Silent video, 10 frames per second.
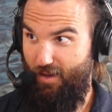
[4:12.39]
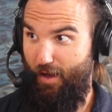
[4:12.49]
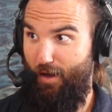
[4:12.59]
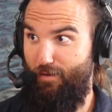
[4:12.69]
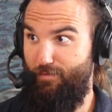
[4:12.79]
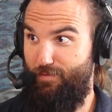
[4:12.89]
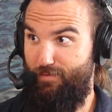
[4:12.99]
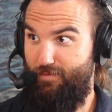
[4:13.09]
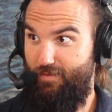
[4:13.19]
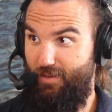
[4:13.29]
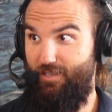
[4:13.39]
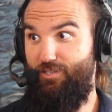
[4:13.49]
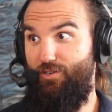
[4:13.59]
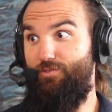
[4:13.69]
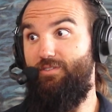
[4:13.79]
of his
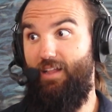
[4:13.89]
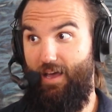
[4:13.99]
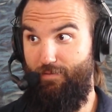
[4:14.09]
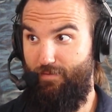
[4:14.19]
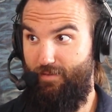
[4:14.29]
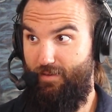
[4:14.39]
children's life.